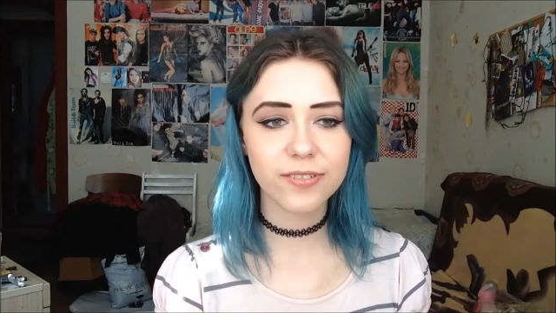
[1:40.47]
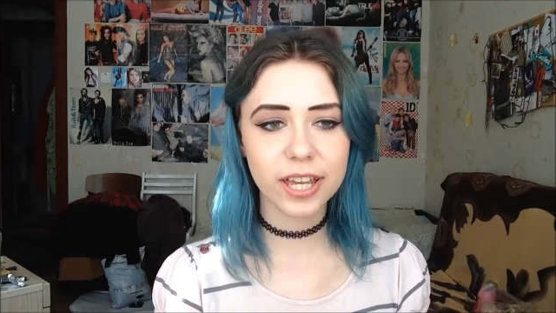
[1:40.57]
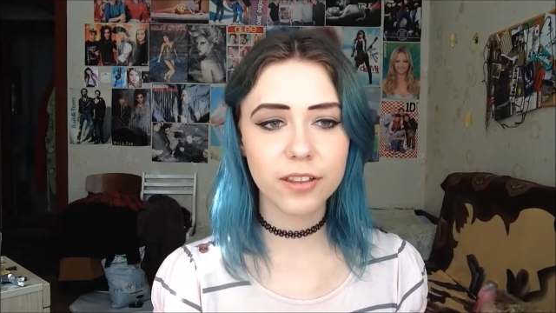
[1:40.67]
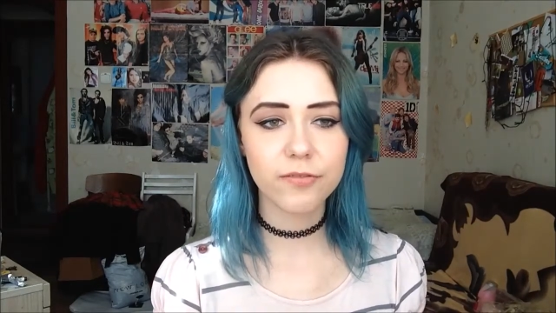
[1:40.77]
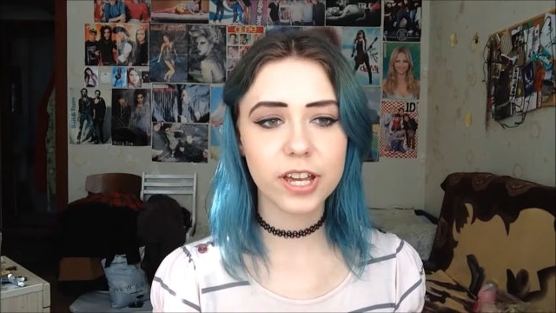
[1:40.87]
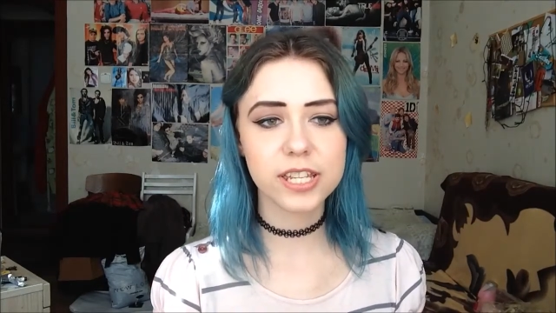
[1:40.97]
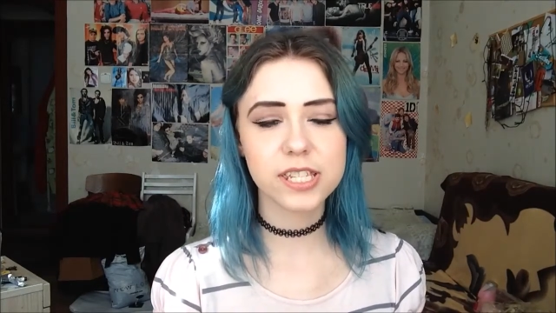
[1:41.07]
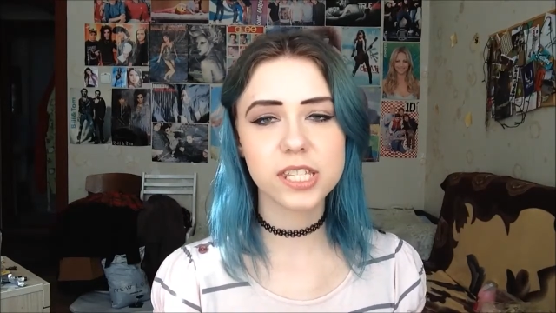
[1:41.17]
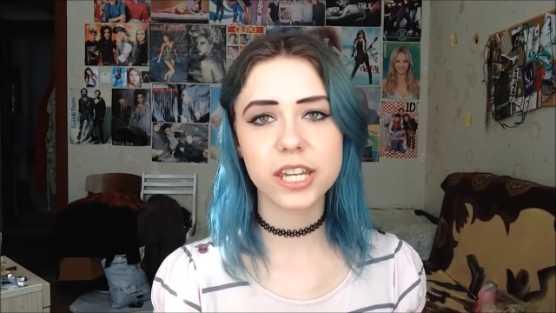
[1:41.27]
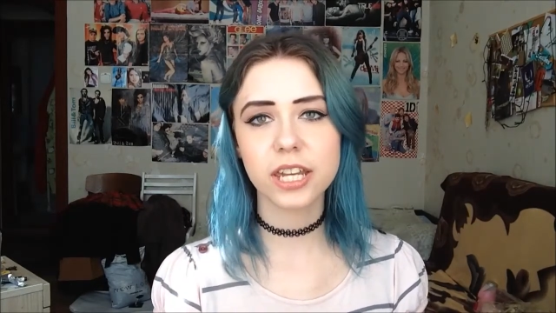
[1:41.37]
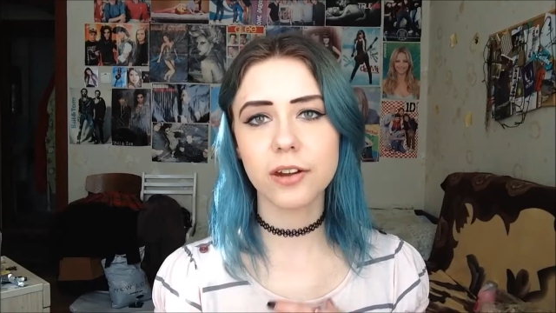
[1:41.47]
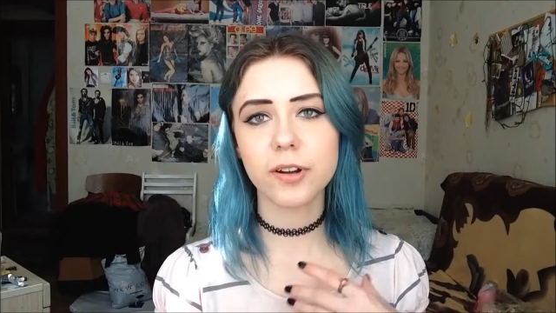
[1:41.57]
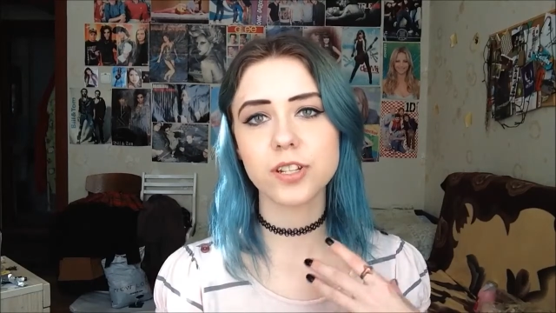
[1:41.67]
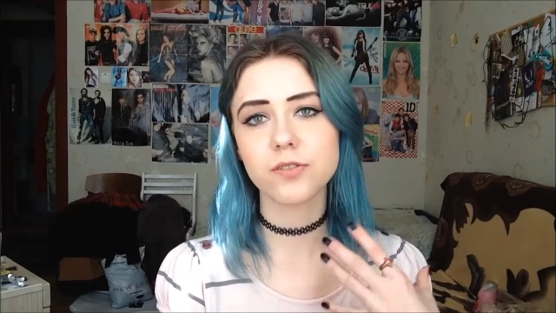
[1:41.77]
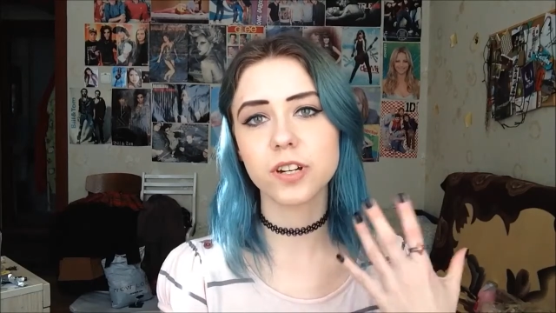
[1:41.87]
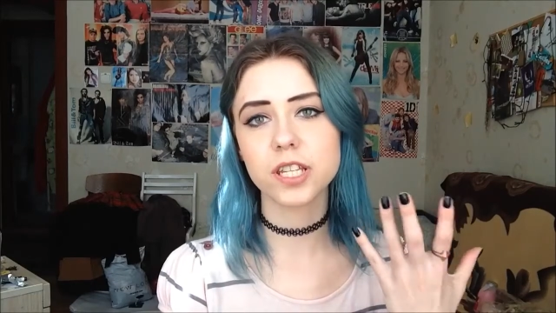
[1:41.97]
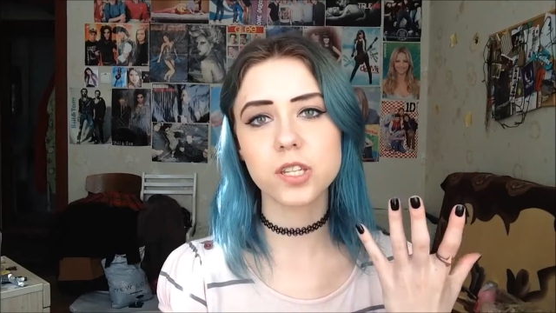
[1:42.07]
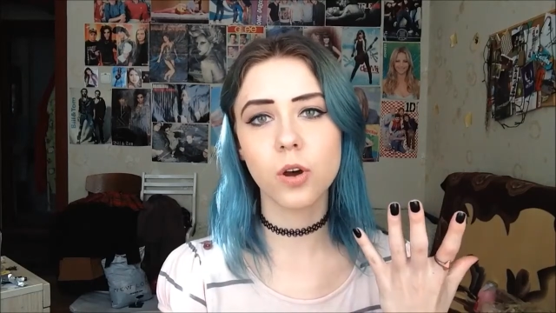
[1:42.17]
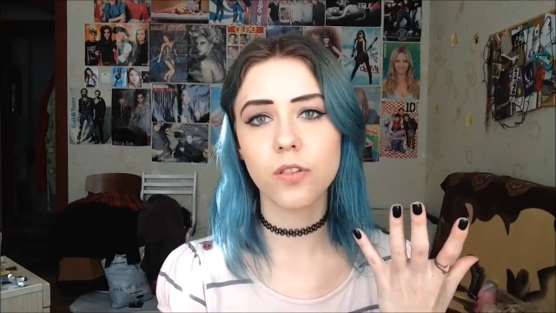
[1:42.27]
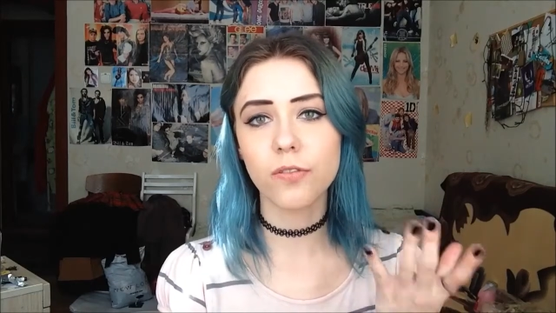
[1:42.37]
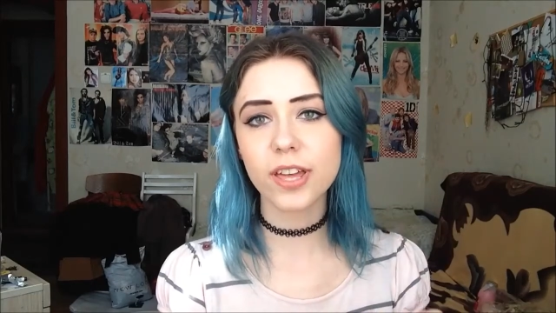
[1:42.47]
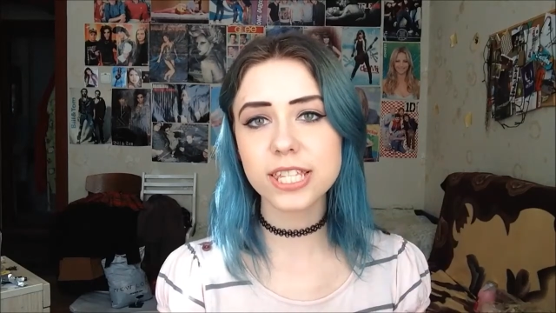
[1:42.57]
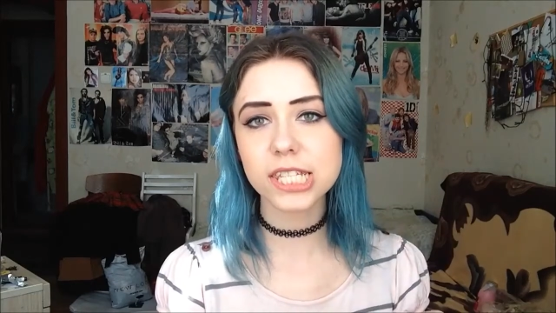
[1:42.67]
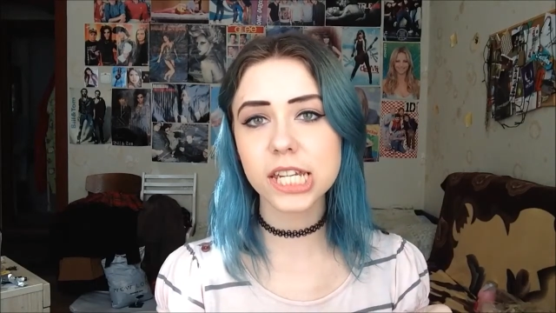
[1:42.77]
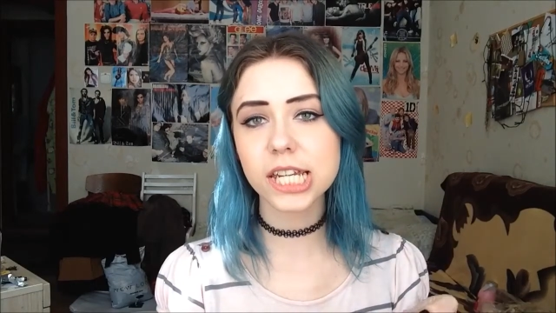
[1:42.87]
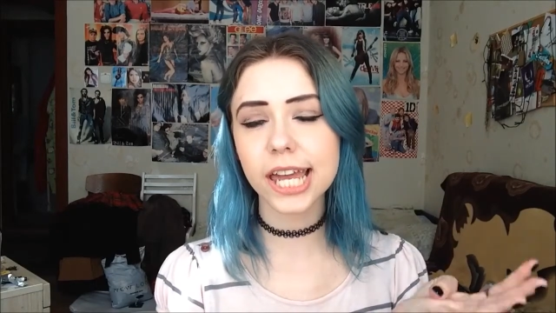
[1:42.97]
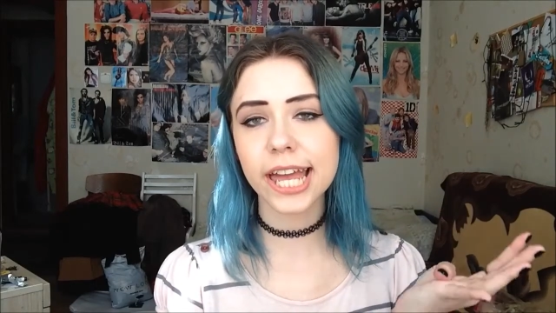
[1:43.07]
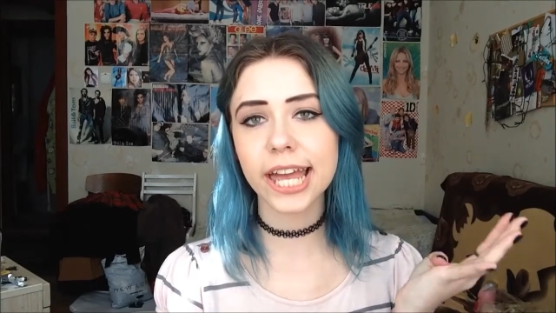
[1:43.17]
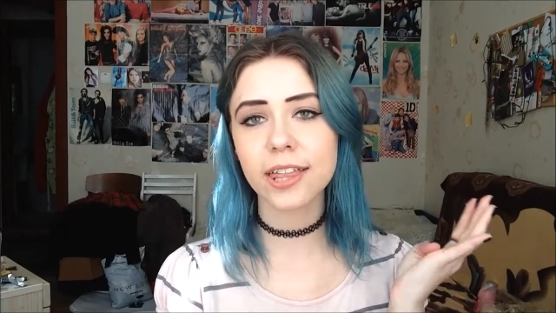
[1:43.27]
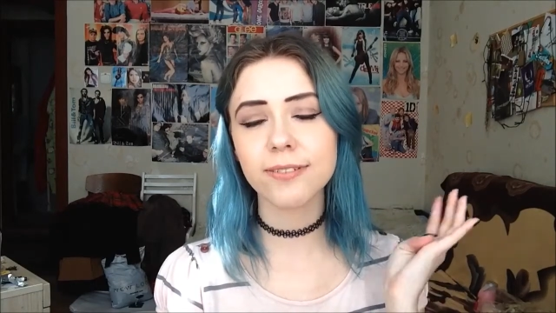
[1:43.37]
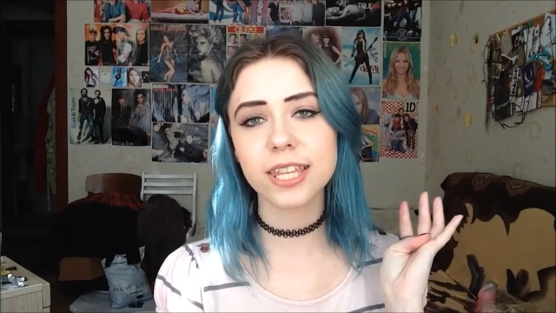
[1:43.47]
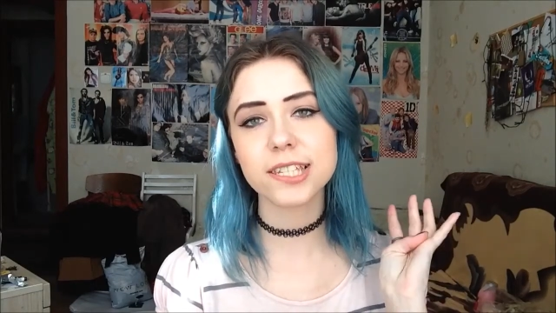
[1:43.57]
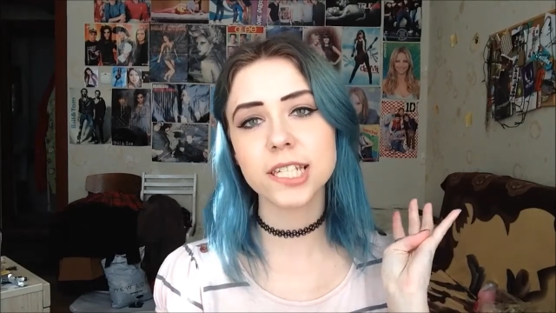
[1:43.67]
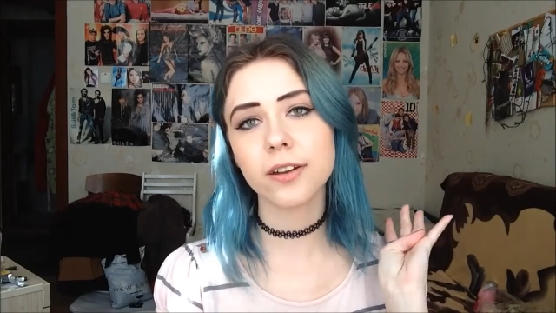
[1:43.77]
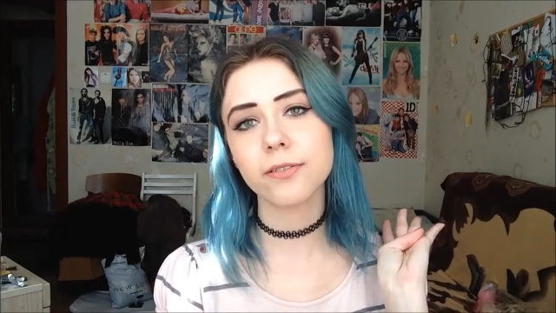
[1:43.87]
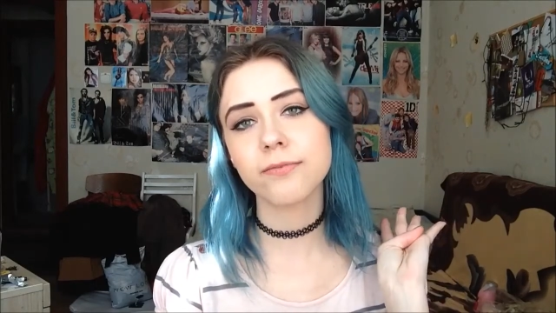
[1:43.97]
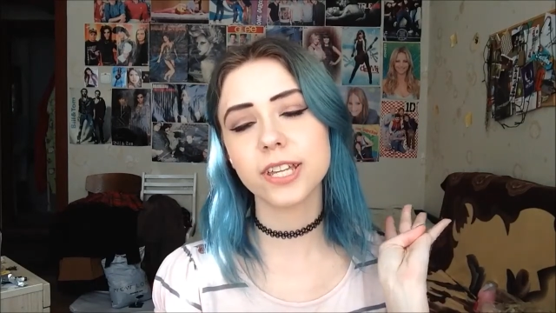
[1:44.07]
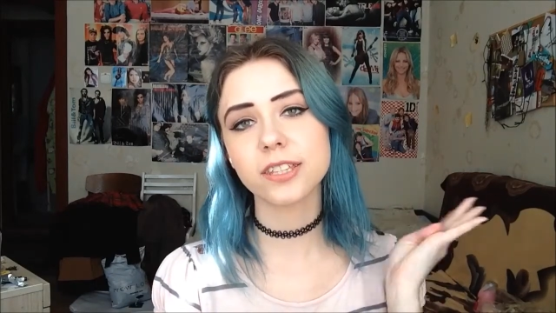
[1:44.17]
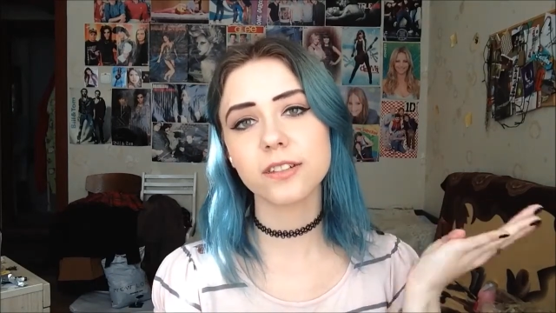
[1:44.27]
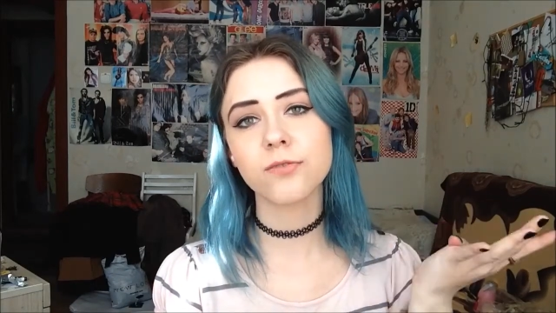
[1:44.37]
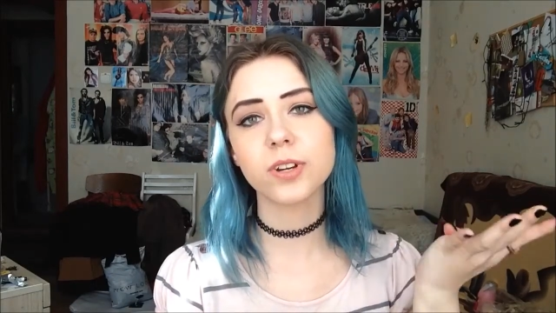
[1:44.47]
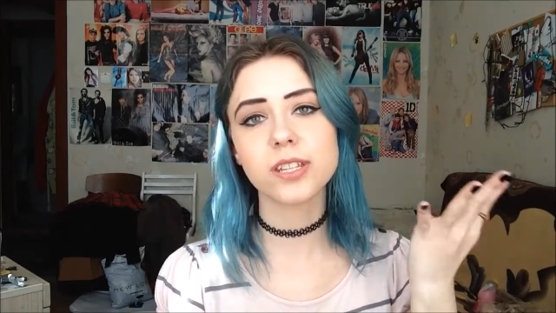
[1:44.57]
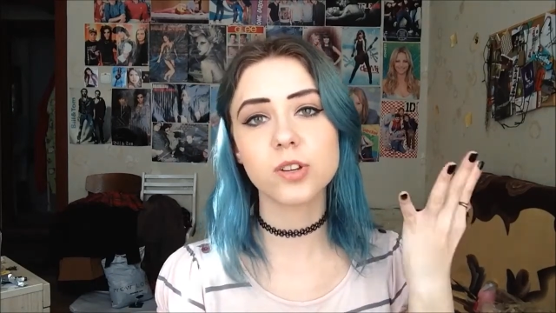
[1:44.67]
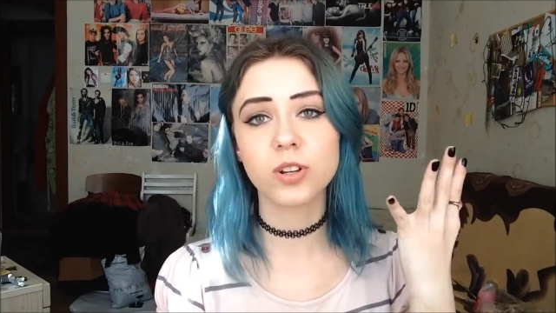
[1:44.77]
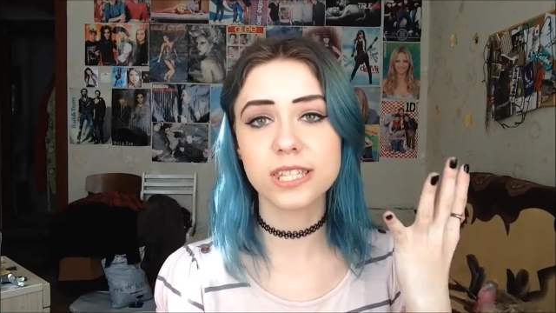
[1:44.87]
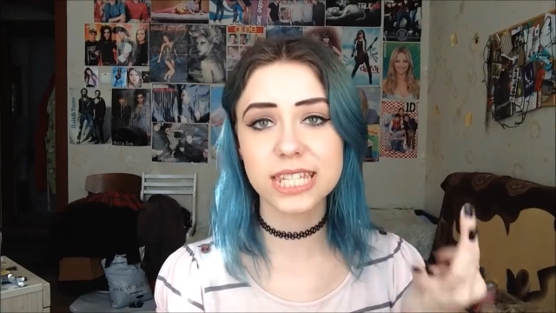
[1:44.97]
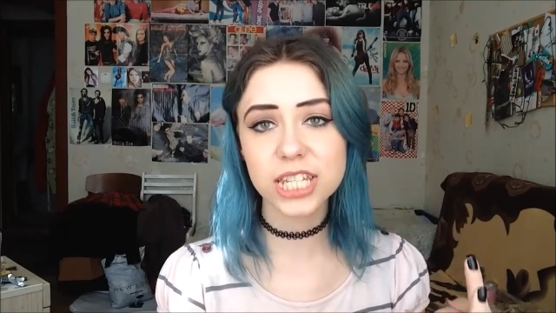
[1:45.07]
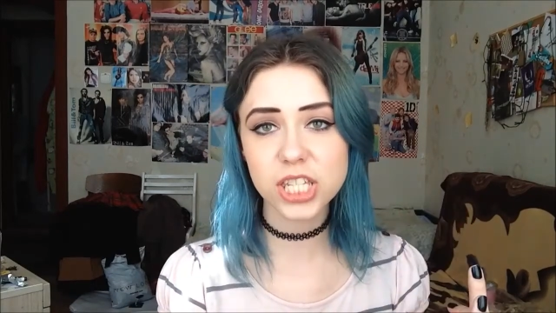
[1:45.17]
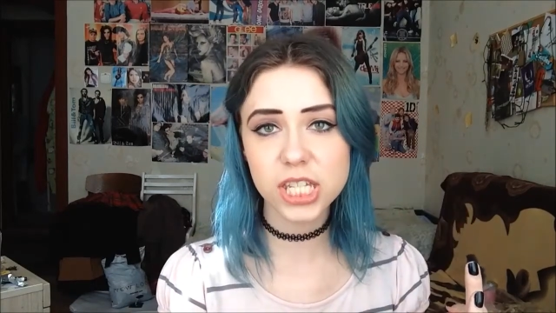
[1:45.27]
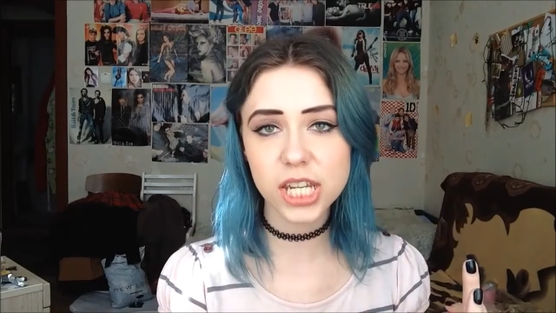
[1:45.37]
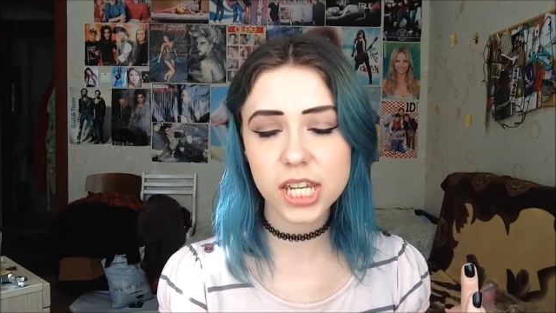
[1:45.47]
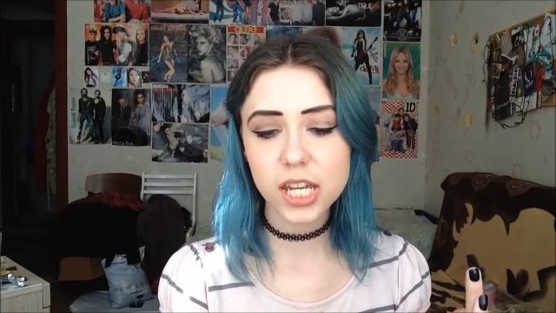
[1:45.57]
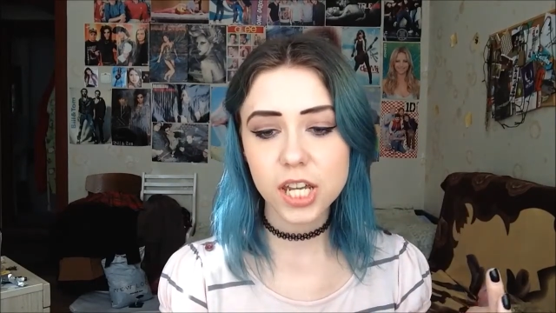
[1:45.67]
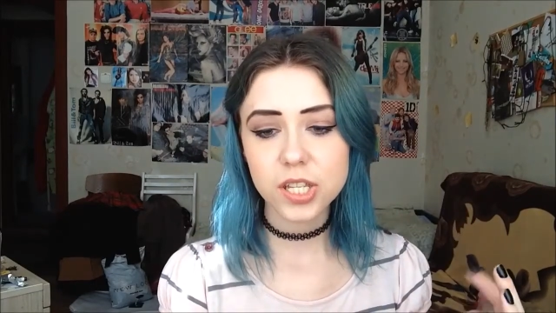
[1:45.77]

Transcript: Well, first day I went was on Thursday, and the next day I went was on Saturday.